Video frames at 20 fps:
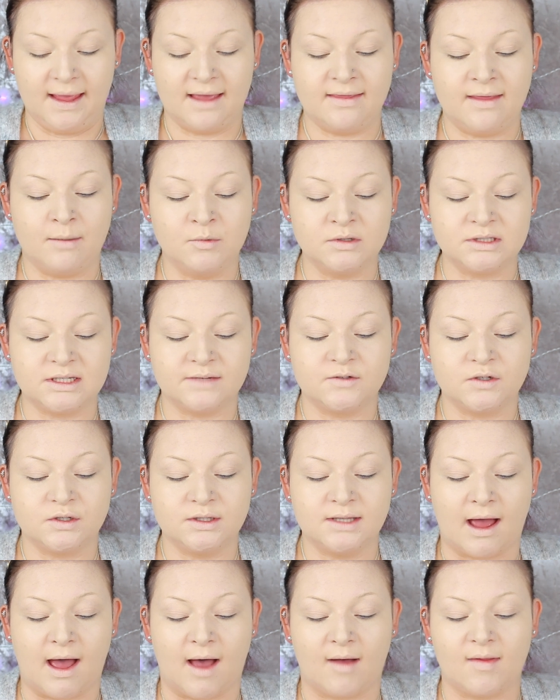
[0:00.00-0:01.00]
And then once I've
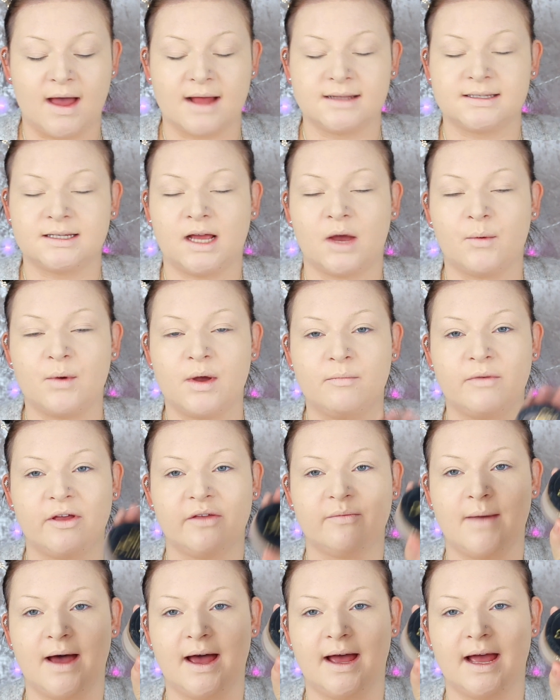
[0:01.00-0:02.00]
done that, I like to go in
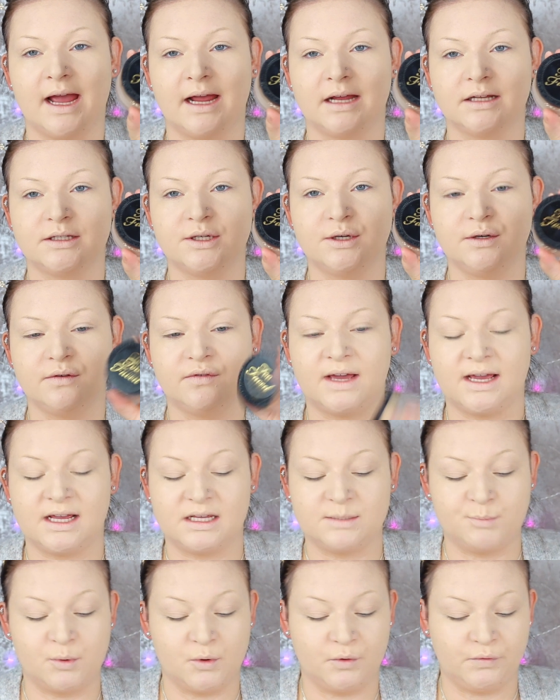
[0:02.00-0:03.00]
with my Too
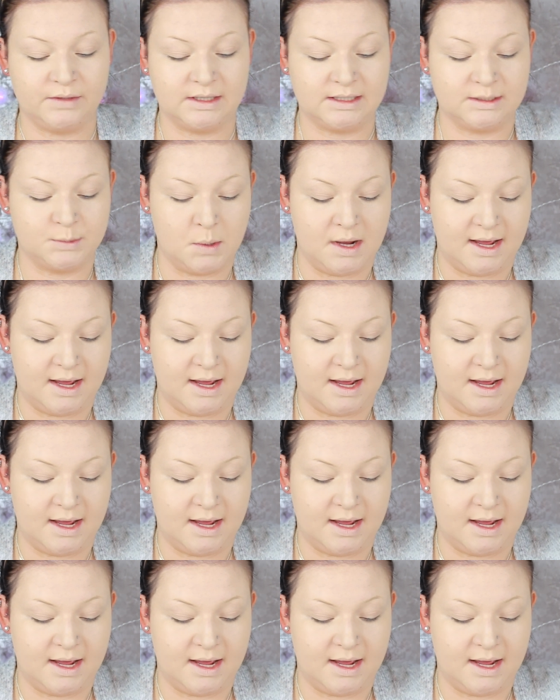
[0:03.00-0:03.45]
Faced Born This